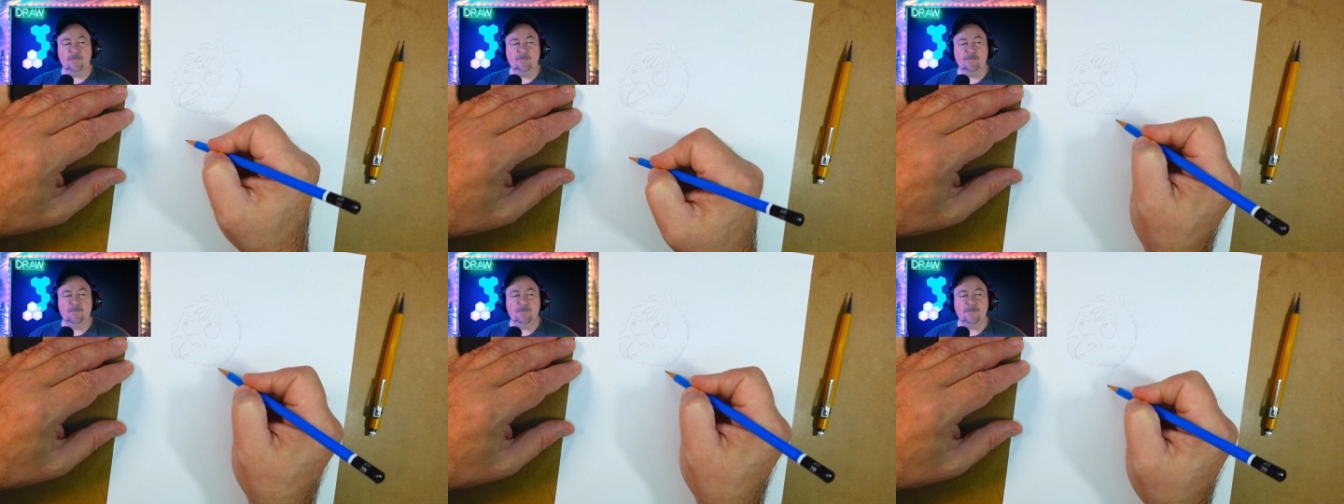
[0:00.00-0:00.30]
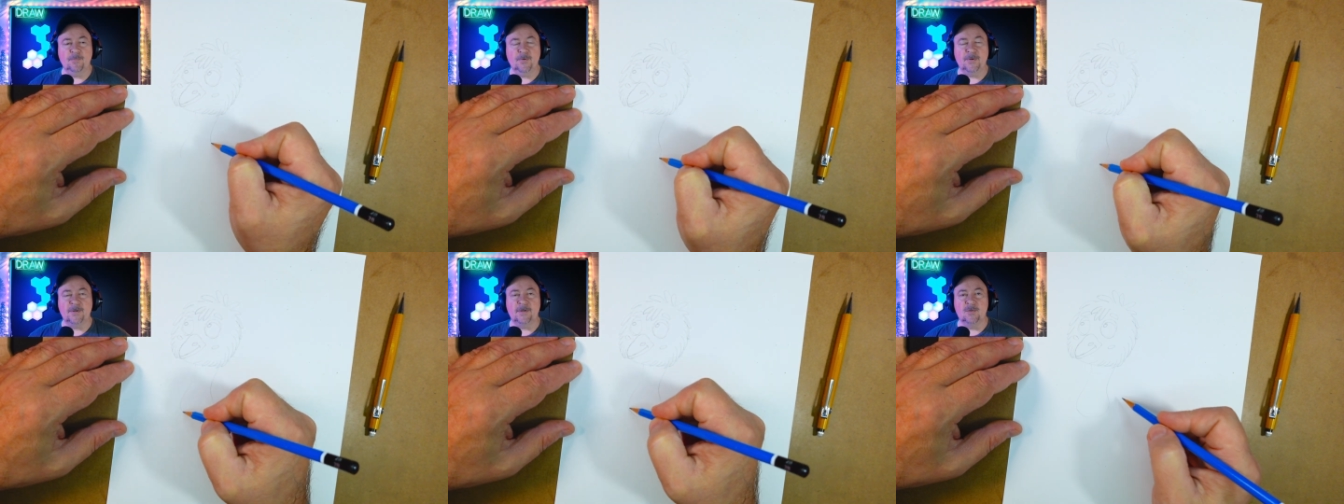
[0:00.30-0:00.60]

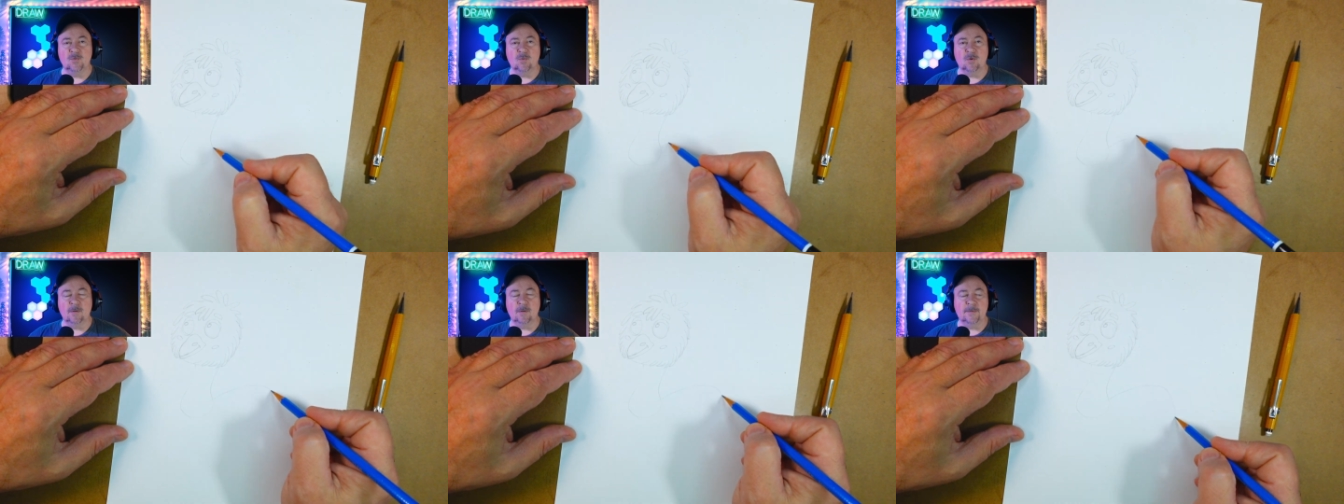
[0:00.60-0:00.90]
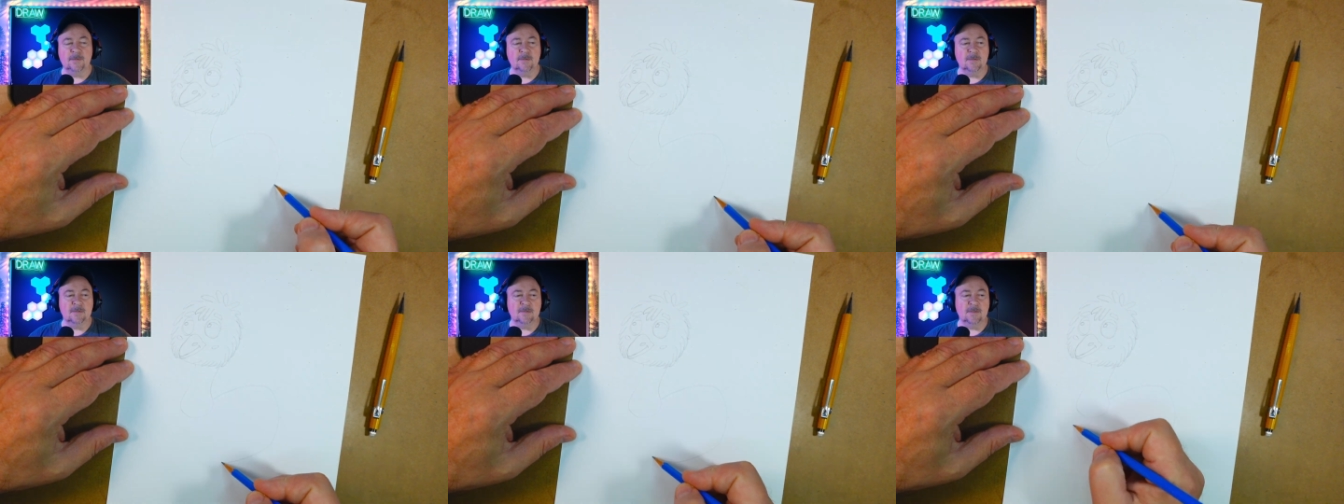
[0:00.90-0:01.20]
pretty
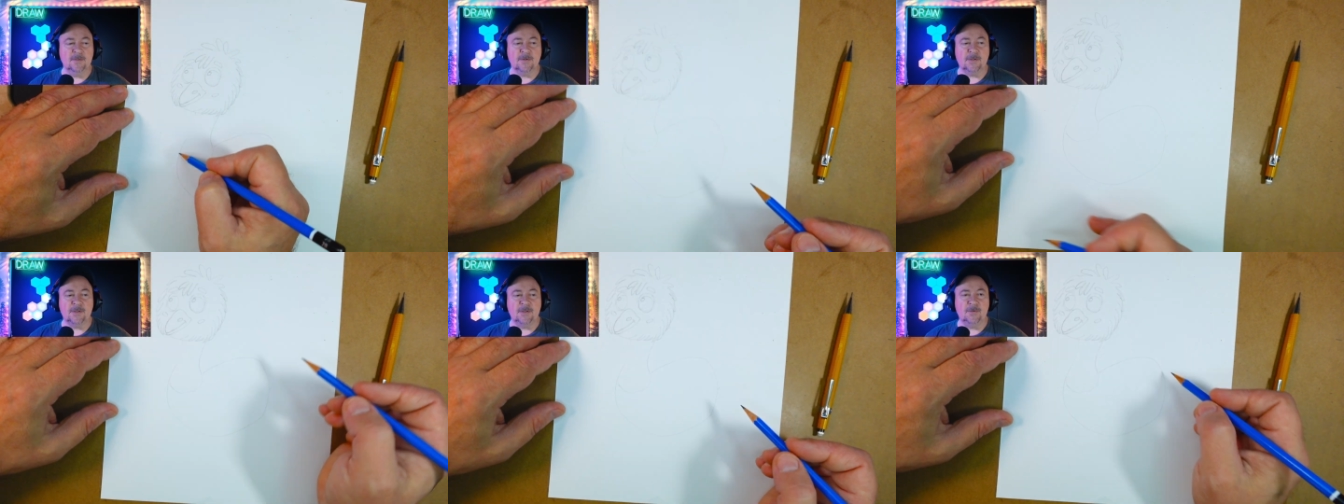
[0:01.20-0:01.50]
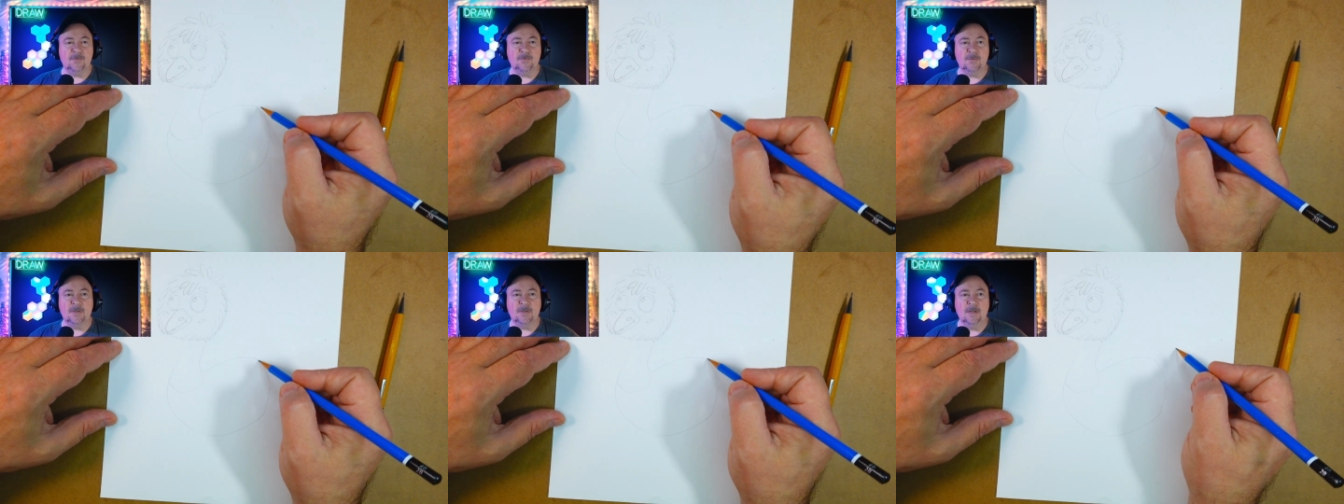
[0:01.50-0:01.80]
adorable. They're
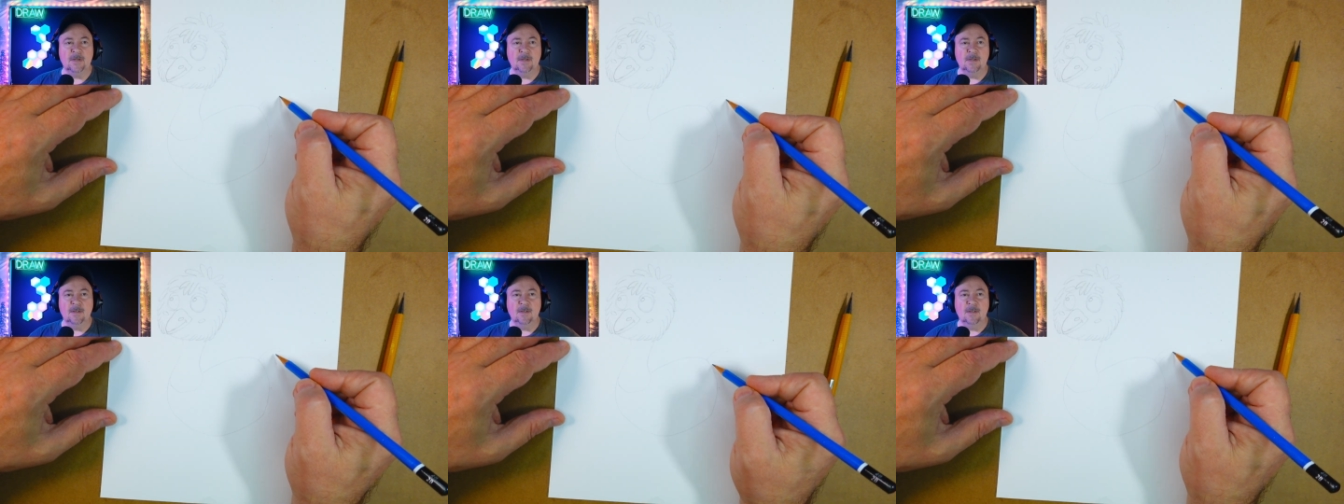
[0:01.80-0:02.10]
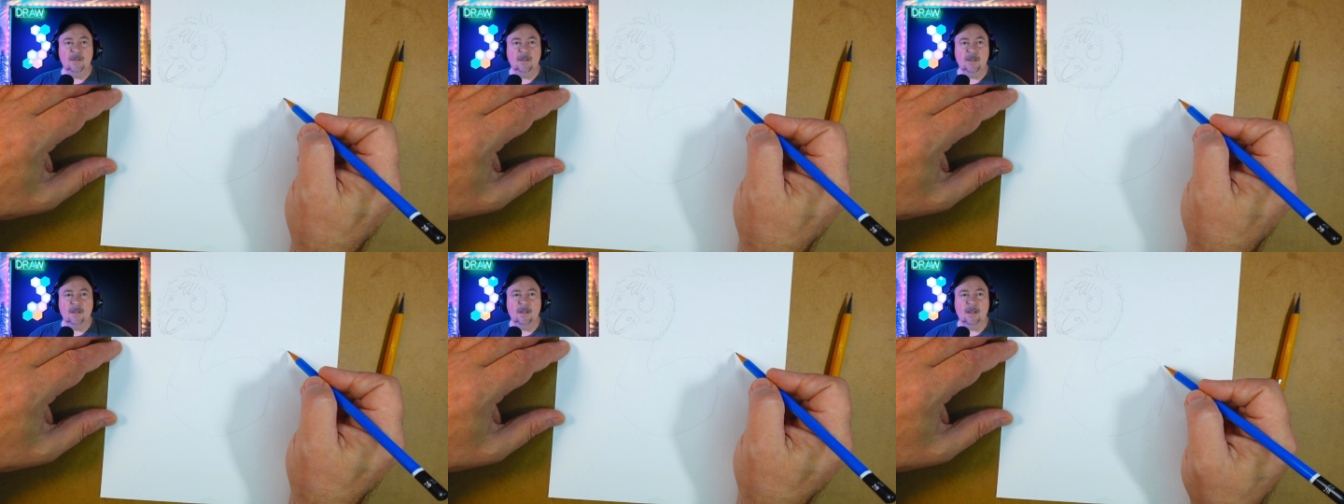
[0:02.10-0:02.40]
cute.
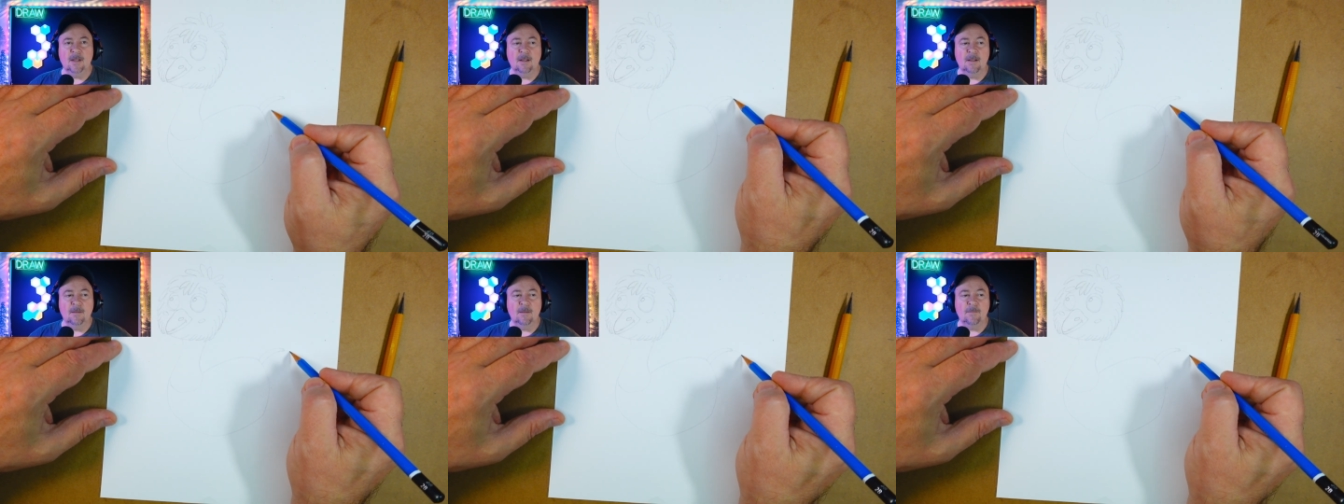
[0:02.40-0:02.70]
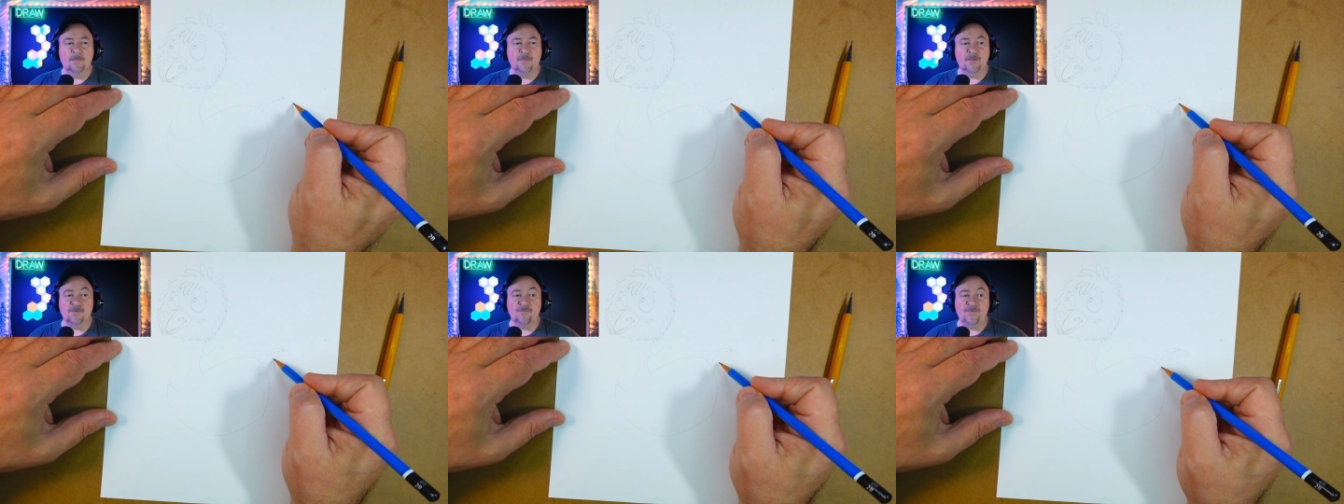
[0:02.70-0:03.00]

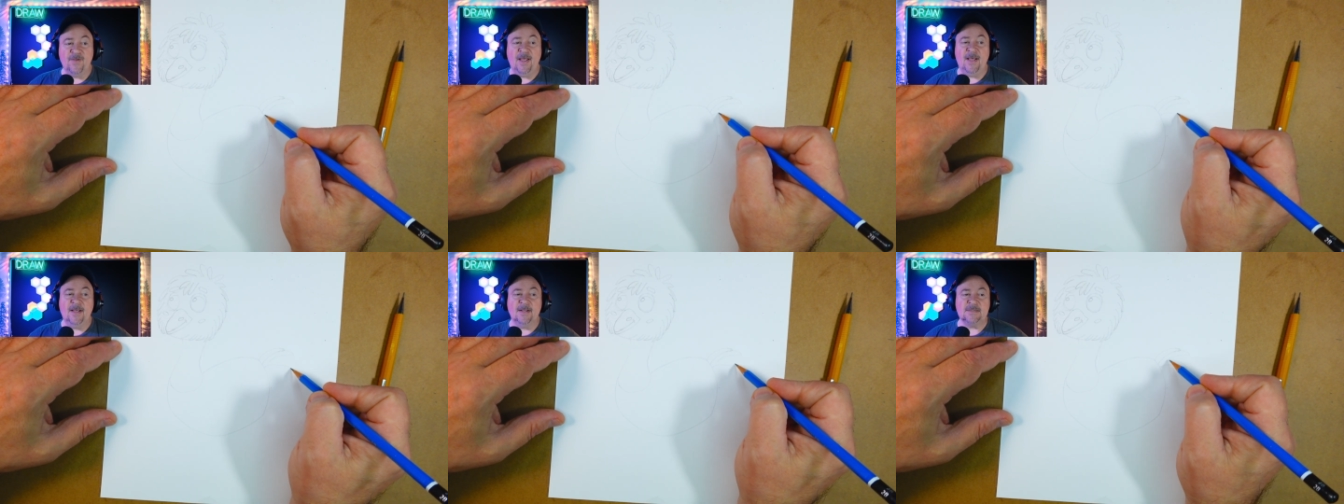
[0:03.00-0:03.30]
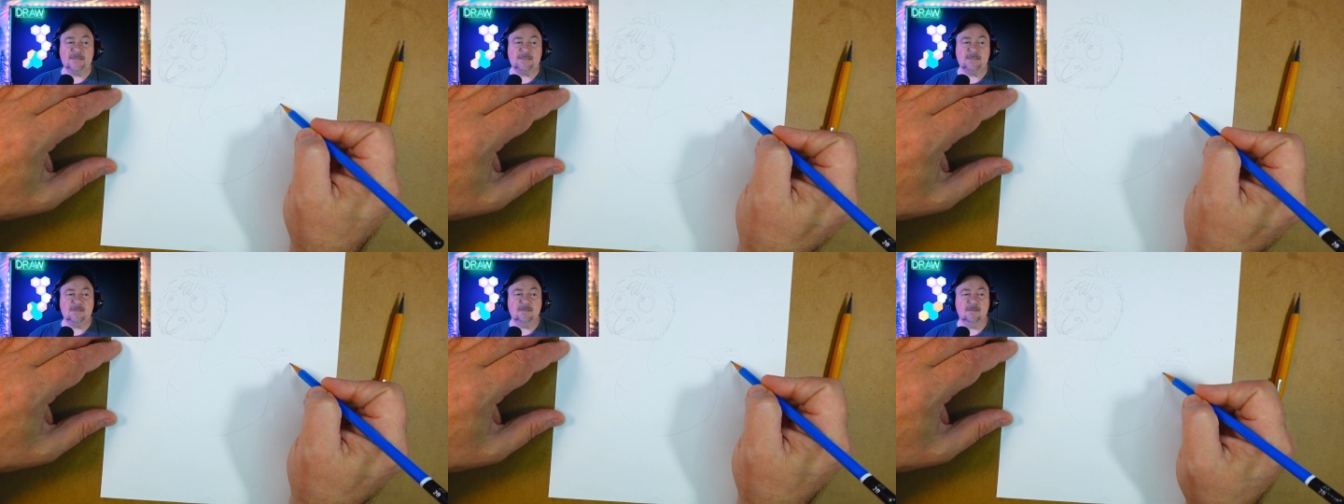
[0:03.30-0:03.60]
They're
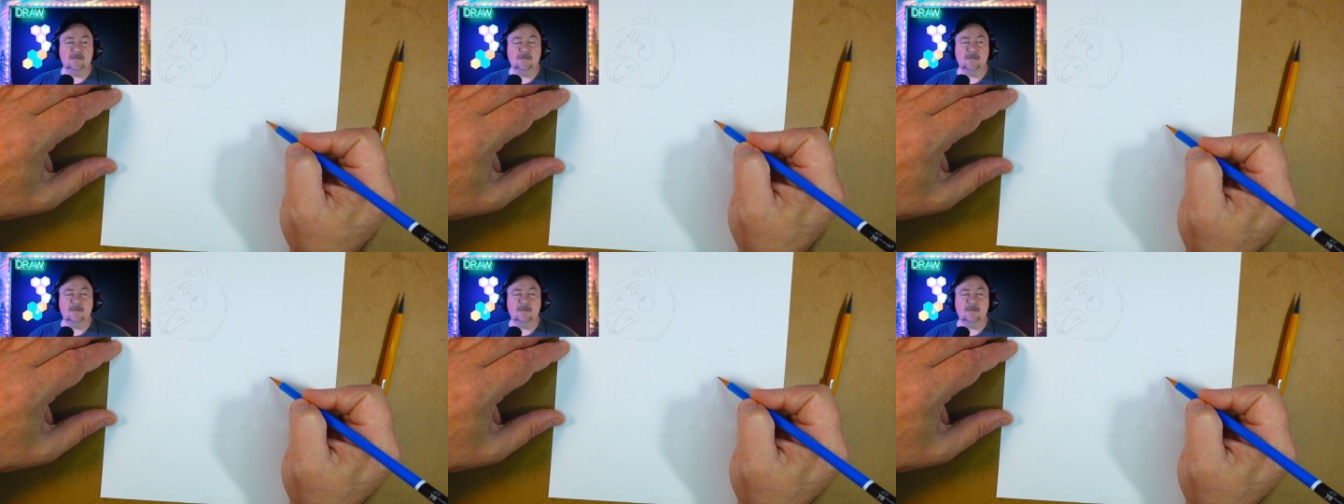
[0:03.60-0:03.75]
fast.